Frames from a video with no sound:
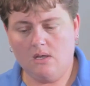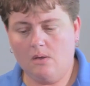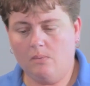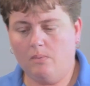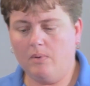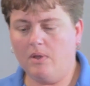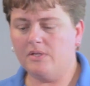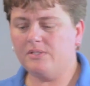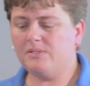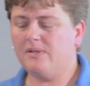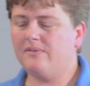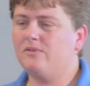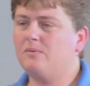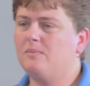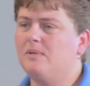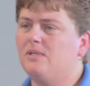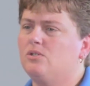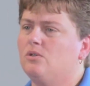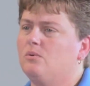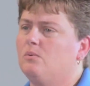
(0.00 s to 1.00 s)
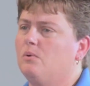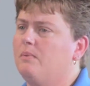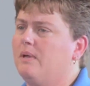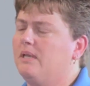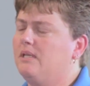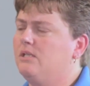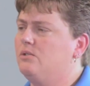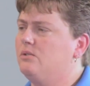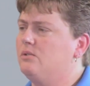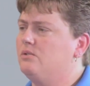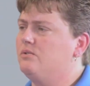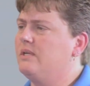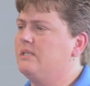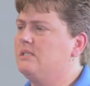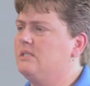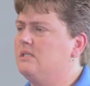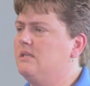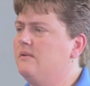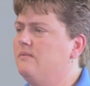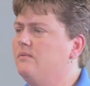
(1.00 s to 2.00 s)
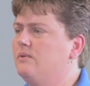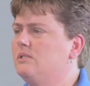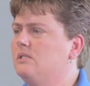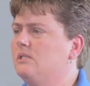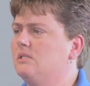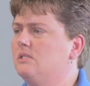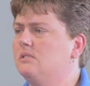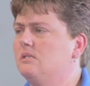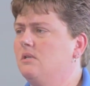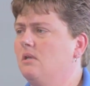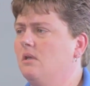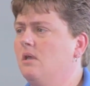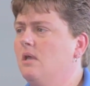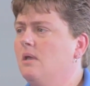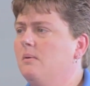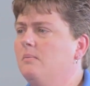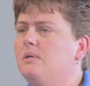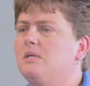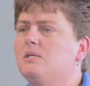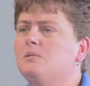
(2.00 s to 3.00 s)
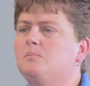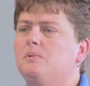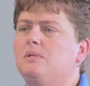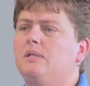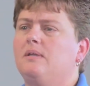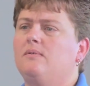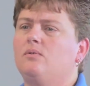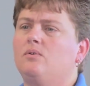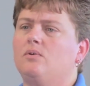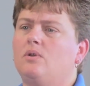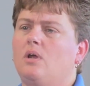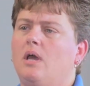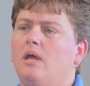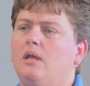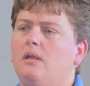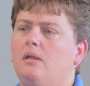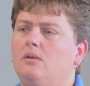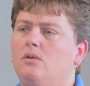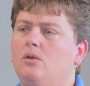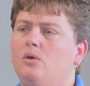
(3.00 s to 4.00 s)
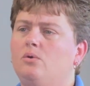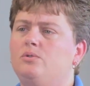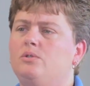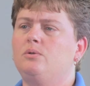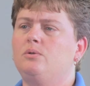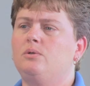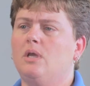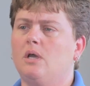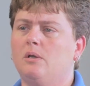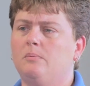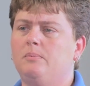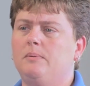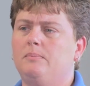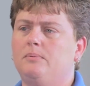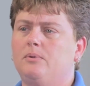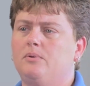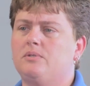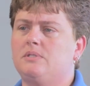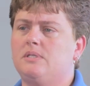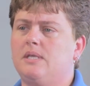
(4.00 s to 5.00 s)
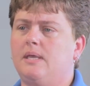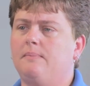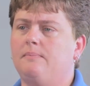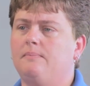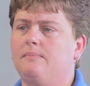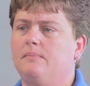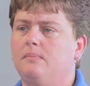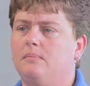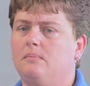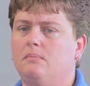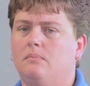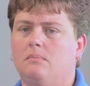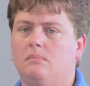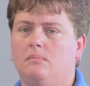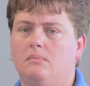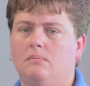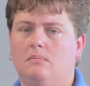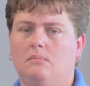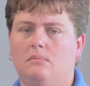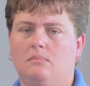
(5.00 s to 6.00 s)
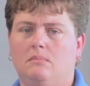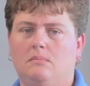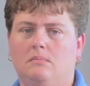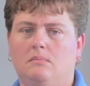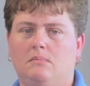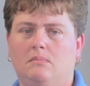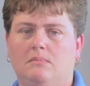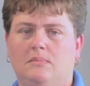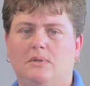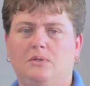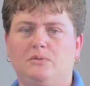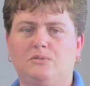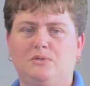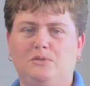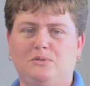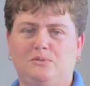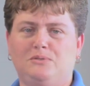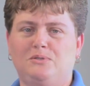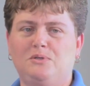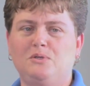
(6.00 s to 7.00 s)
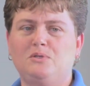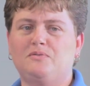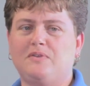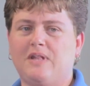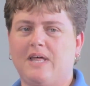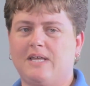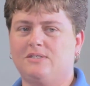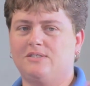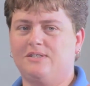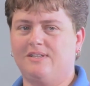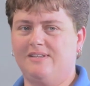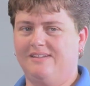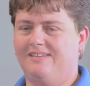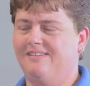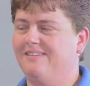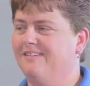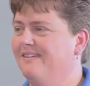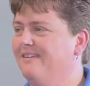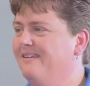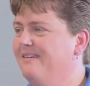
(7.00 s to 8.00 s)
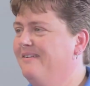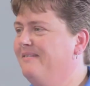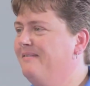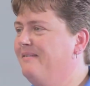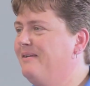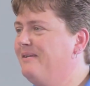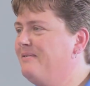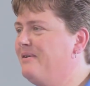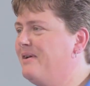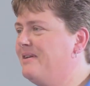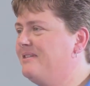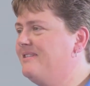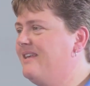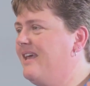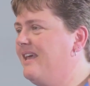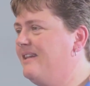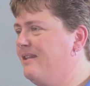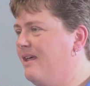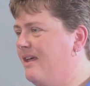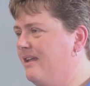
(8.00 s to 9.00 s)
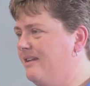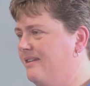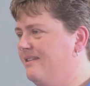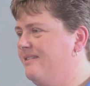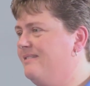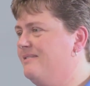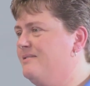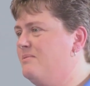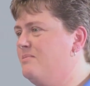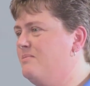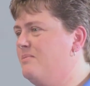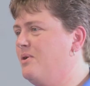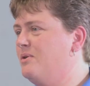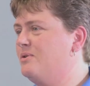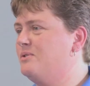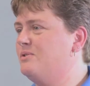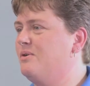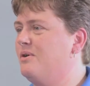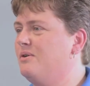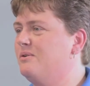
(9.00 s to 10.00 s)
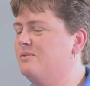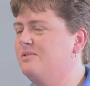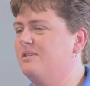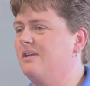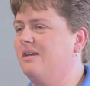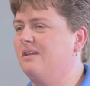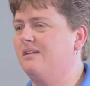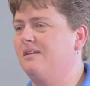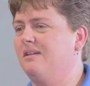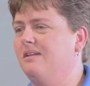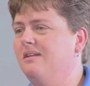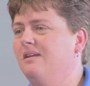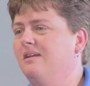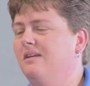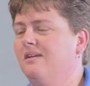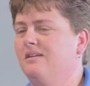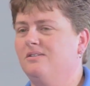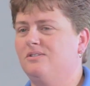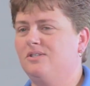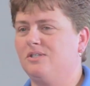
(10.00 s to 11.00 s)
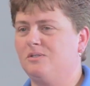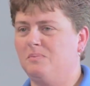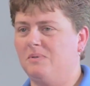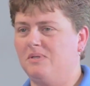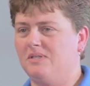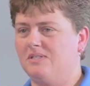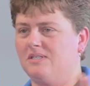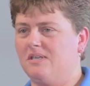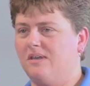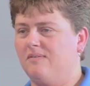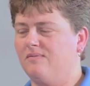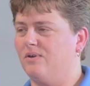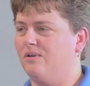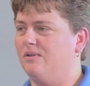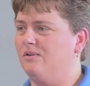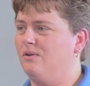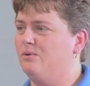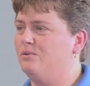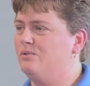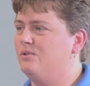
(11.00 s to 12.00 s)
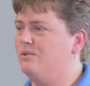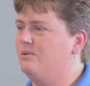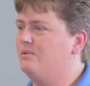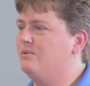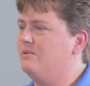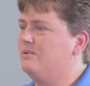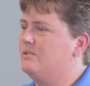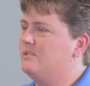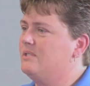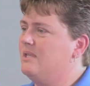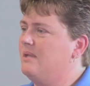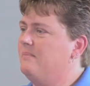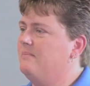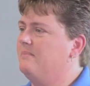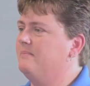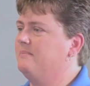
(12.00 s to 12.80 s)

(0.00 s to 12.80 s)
We also have to make sure we're ready to address the differences, because believe it or not, no young people are the same. There's news. Newsflash. Right across headline, tomorrow's Toronto Sun. Just been discovered, no two youth are the same.